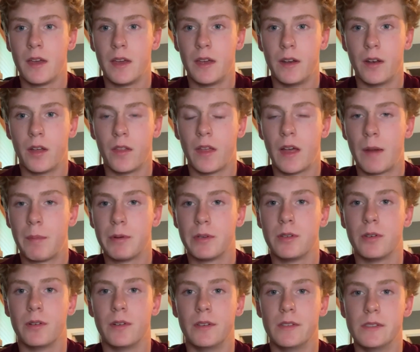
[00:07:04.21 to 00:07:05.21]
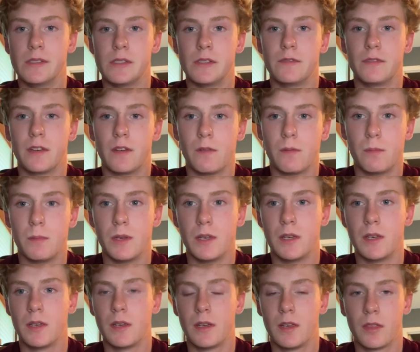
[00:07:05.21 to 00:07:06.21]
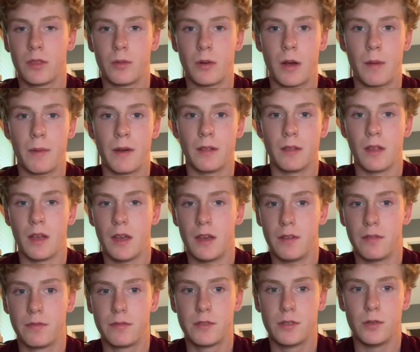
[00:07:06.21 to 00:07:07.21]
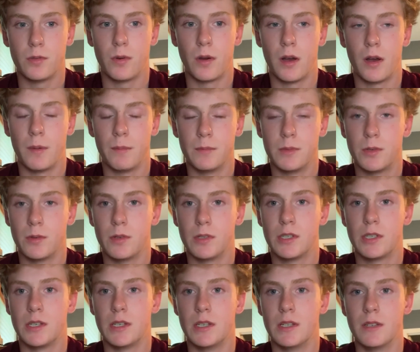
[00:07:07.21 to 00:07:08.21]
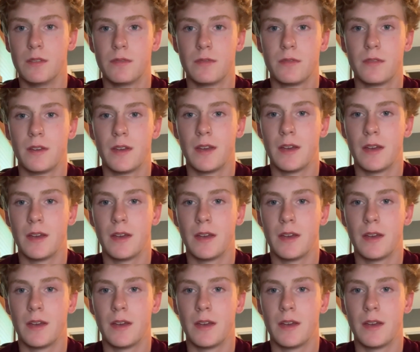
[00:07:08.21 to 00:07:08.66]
and all the opportunities you've given me throughout my life to um, to achieve.